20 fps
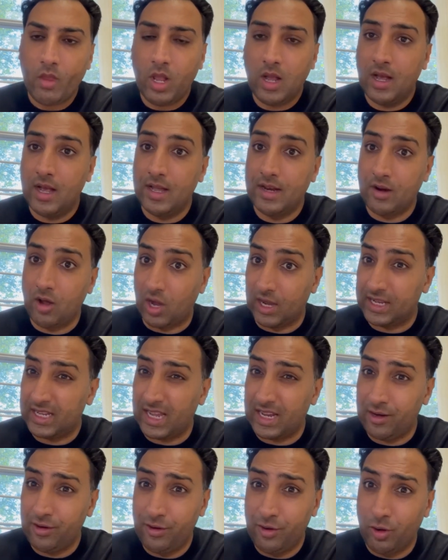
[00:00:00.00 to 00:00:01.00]
And I
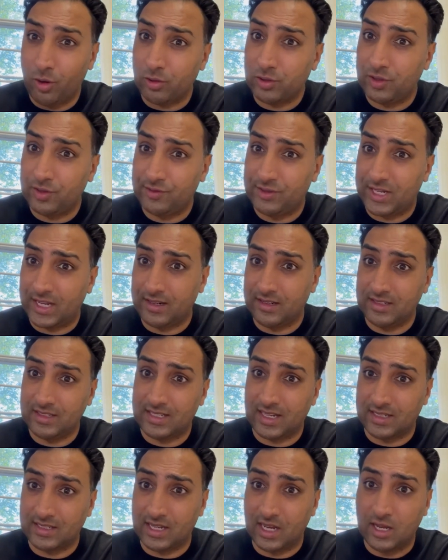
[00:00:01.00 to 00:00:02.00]
get lots of tenants
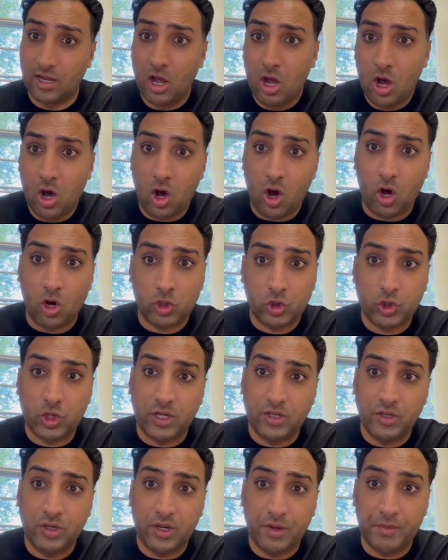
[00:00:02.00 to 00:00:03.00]
that say, Arsh,
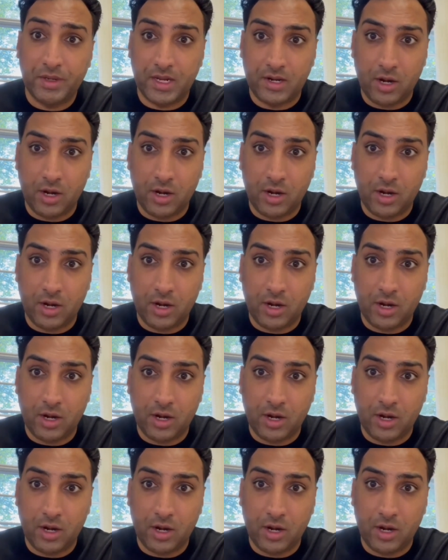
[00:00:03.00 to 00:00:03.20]
can you give me a